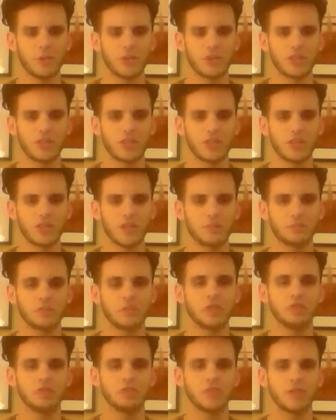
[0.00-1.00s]
was that
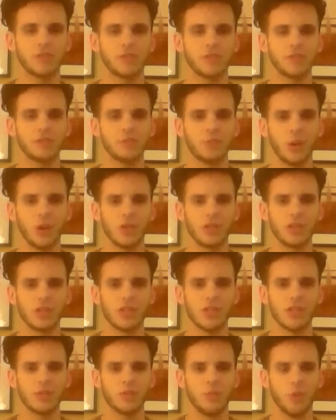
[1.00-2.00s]
separate really was
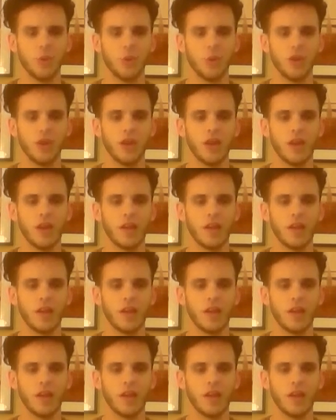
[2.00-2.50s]
equal.